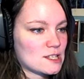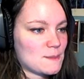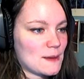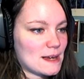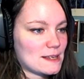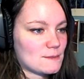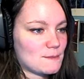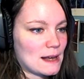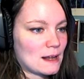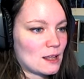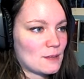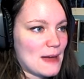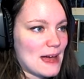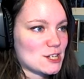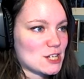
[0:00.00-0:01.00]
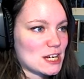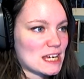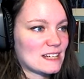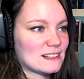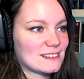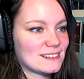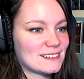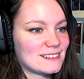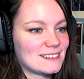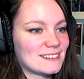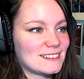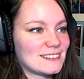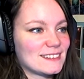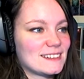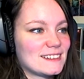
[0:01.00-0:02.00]
and spice. Metal and magic.
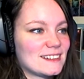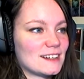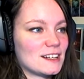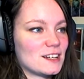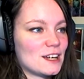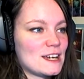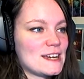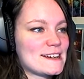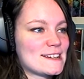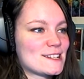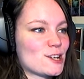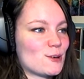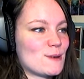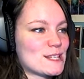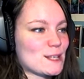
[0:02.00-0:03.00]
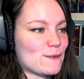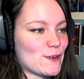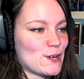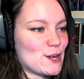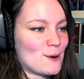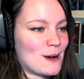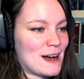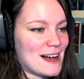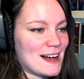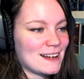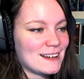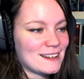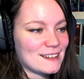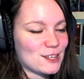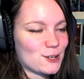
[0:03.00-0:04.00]
Hey, too easy for you,
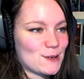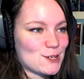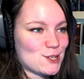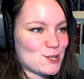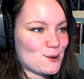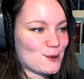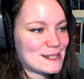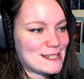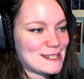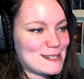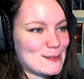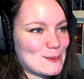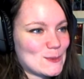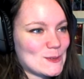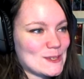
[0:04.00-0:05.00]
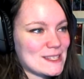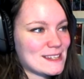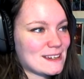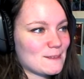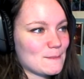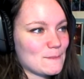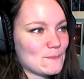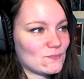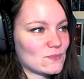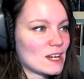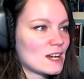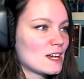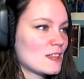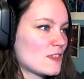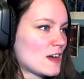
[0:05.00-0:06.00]
huh? The quiz show
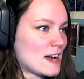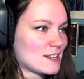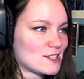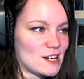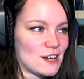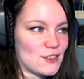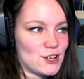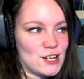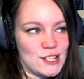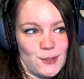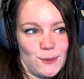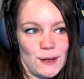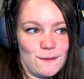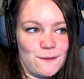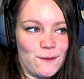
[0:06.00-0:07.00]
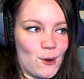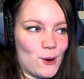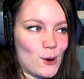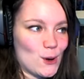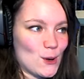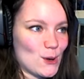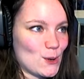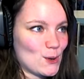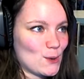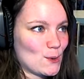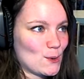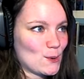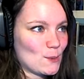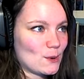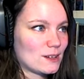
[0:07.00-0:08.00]
continues. There's another easy one for
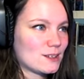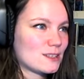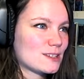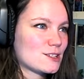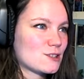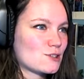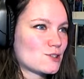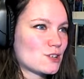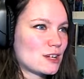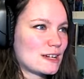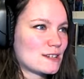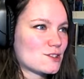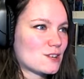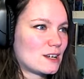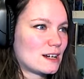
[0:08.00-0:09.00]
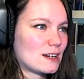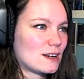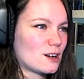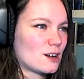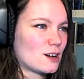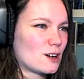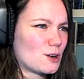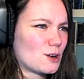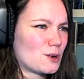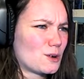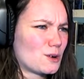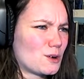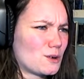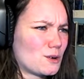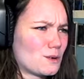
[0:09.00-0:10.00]
you. Two trains, train.
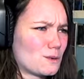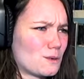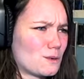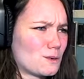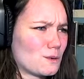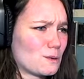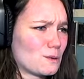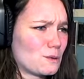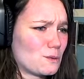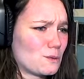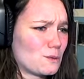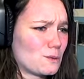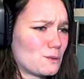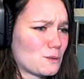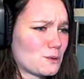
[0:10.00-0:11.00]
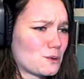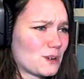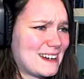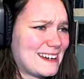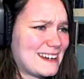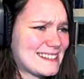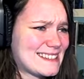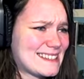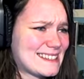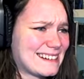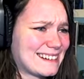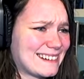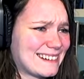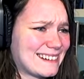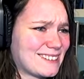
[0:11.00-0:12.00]
Oh, great.
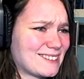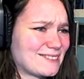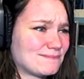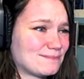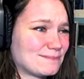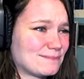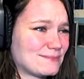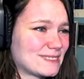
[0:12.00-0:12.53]
Um,